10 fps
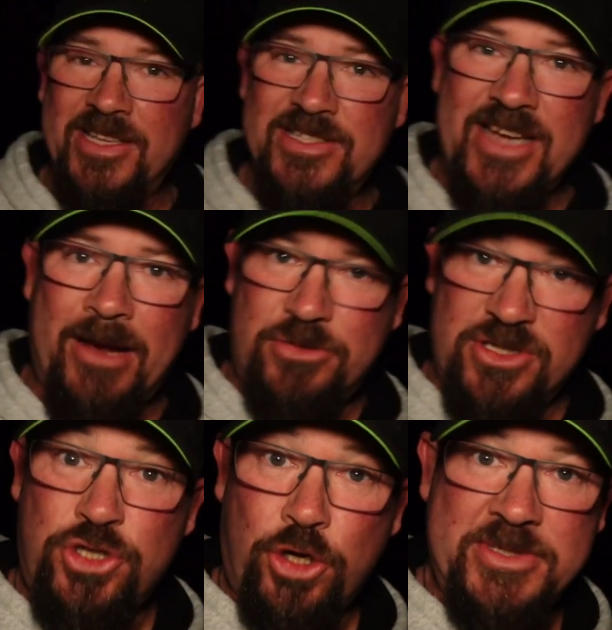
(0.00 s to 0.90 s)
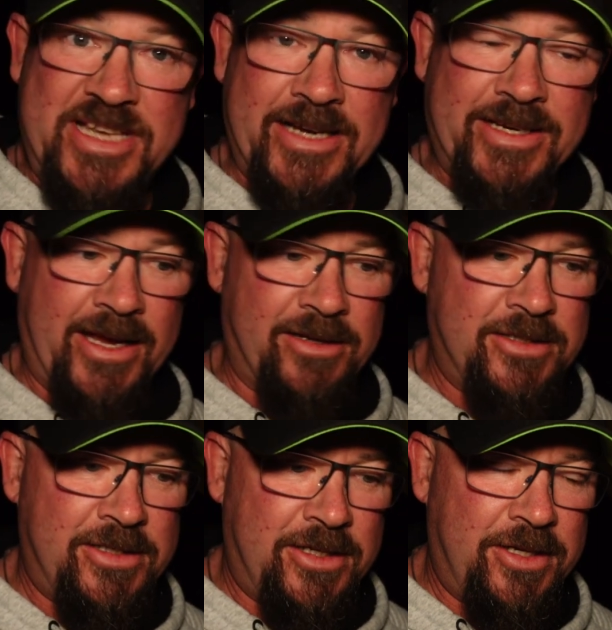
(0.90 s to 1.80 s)
this up, because the job's done now,
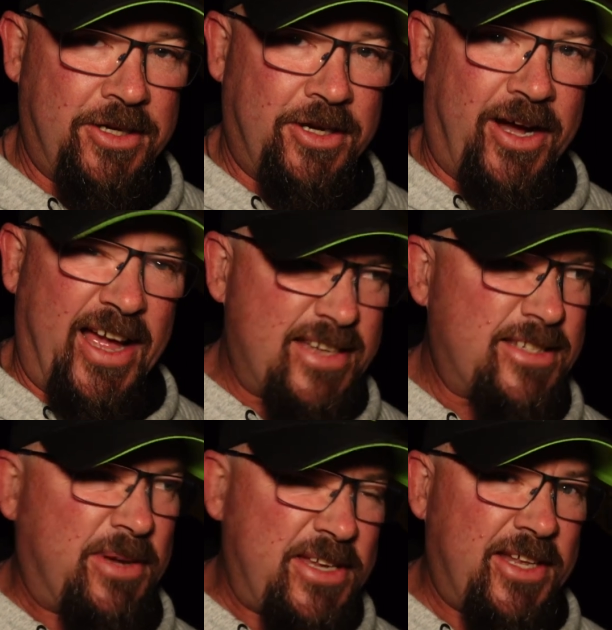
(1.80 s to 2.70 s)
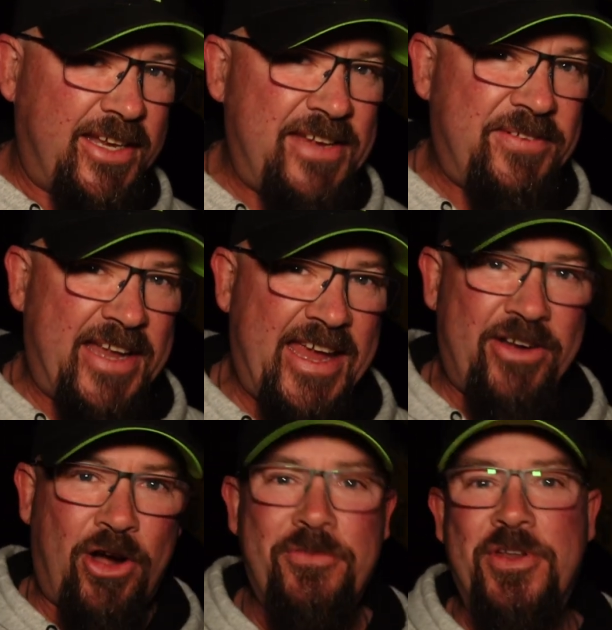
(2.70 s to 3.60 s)
I asked them, can you leave it
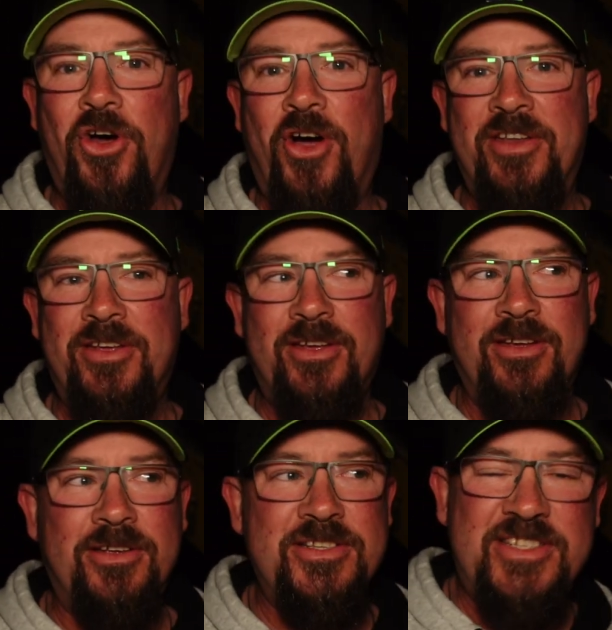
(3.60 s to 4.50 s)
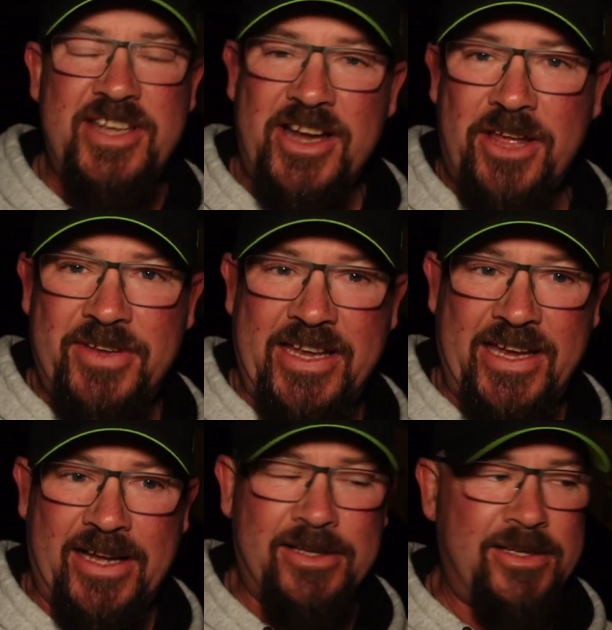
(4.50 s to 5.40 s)
here overnight, sit it over
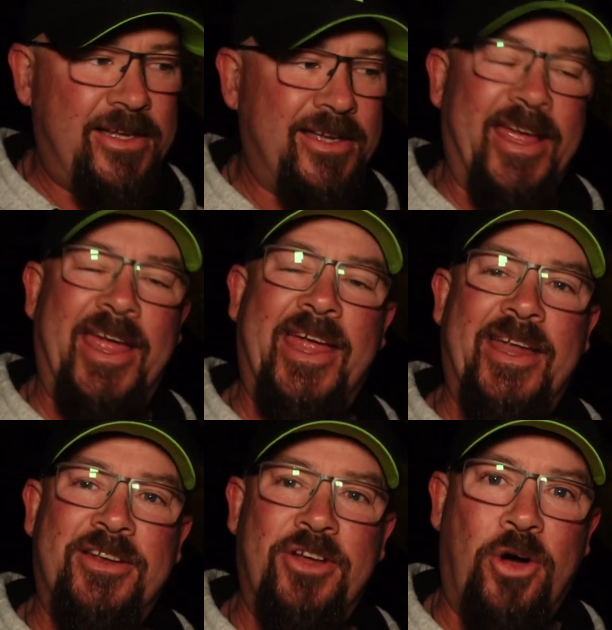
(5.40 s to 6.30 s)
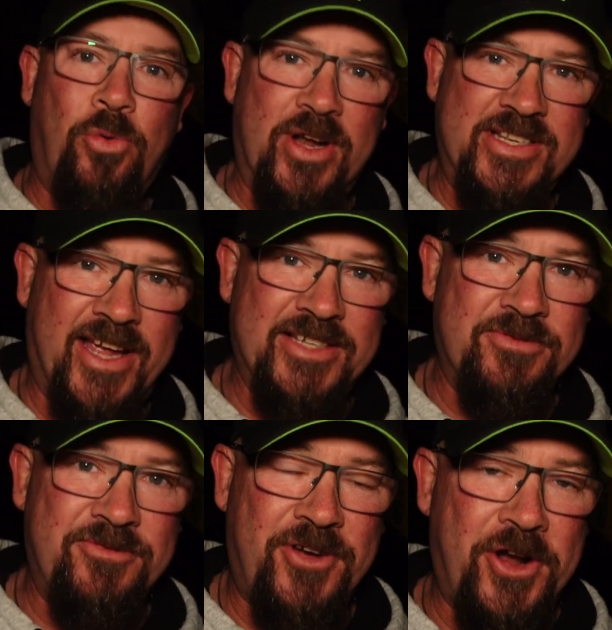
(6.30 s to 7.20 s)
here, and I want to take
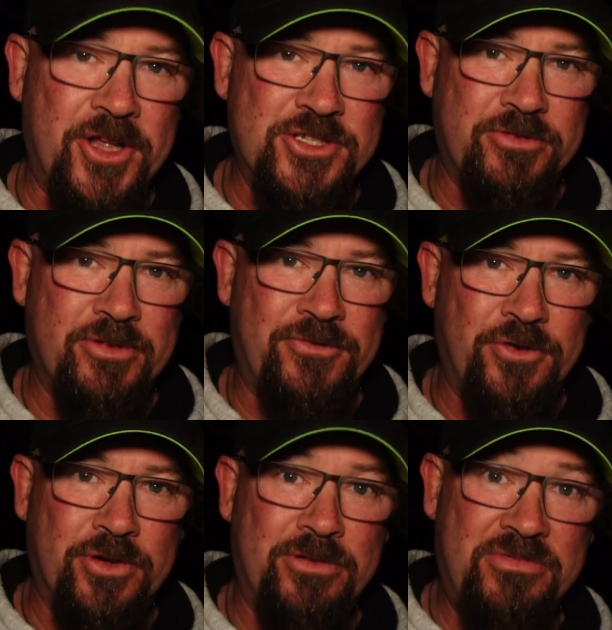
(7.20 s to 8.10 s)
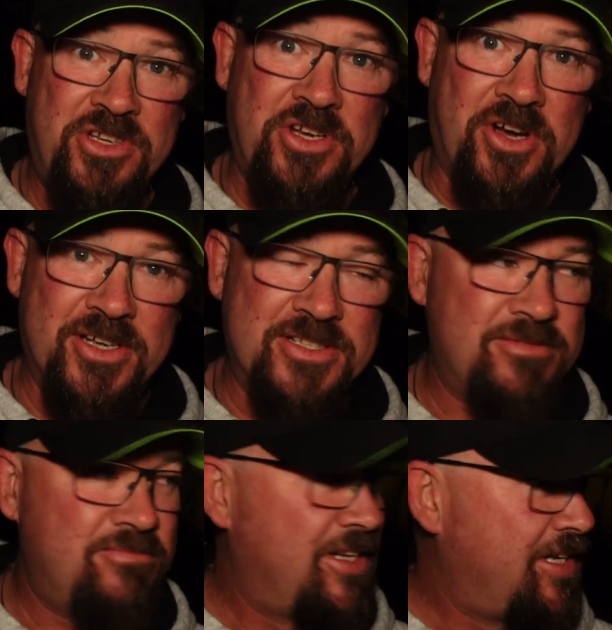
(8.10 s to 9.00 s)
some photos of it for you guys.
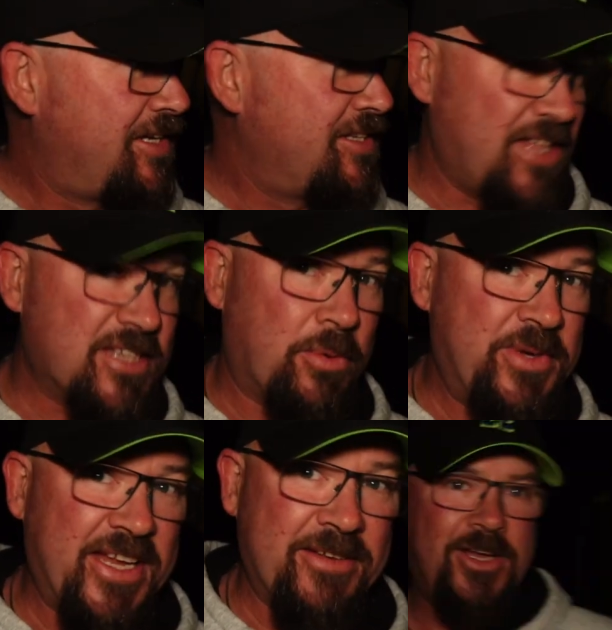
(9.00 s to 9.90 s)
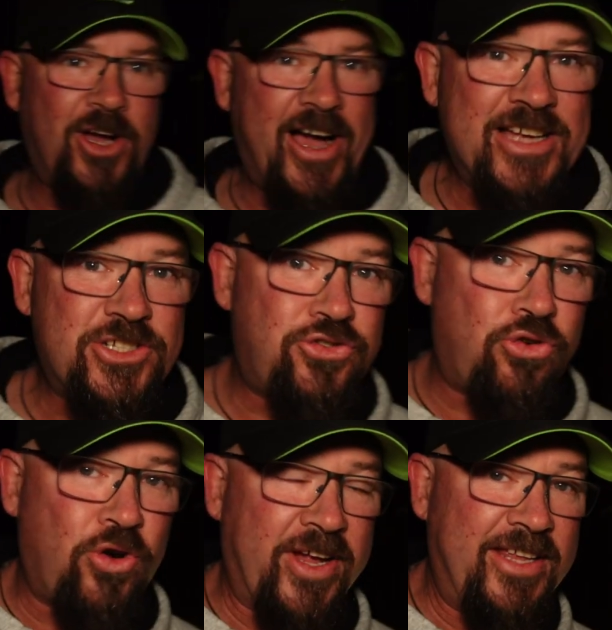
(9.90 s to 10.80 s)
So that's what we did. I asked
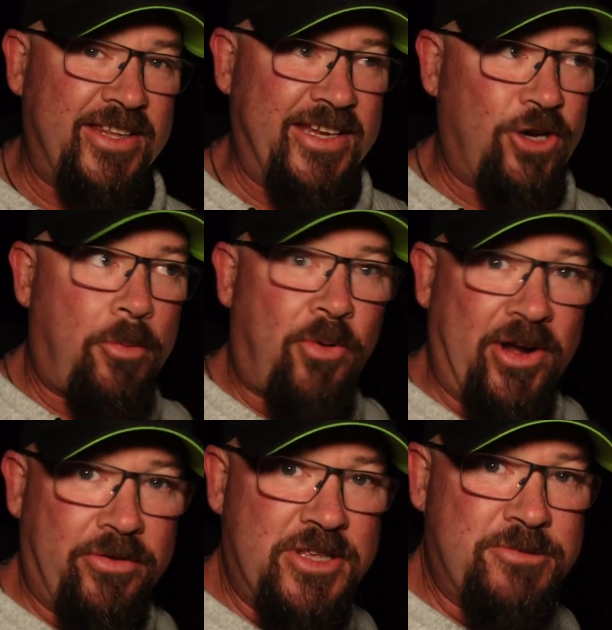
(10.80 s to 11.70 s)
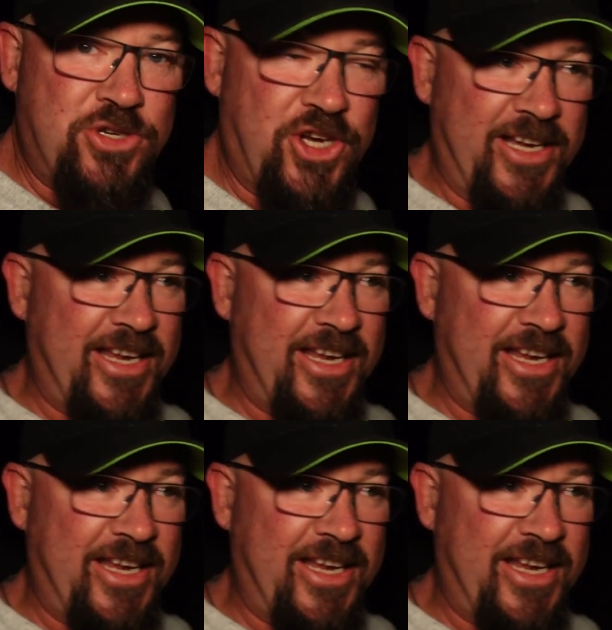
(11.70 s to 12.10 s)
Troy, the operator of this machine